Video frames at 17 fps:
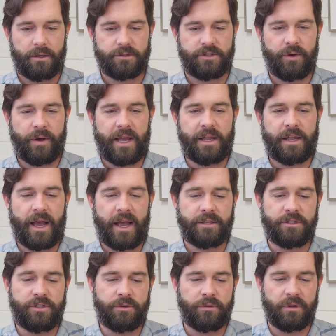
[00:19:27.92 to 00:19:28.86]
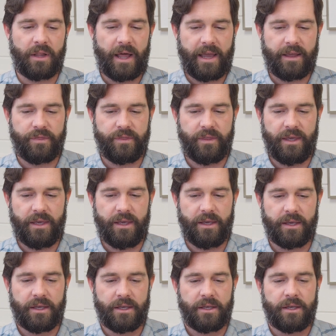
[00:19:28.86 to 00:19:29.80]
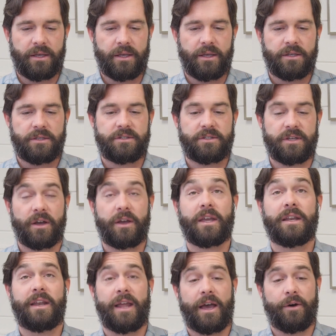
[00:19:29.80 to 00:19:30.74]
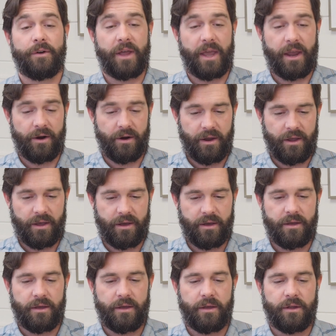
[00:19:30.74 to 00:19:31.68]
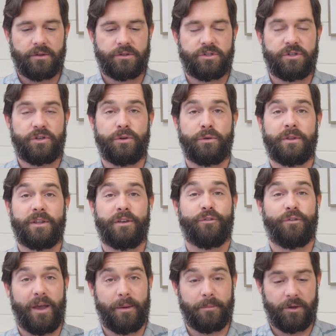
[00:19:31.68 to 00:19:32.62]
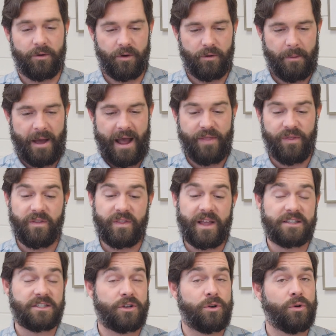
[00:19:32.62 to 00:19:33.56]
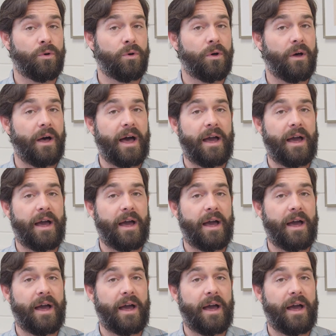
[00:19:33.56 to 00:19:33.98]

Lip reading: So I do like the sunken down area to the family room. I think that's cool.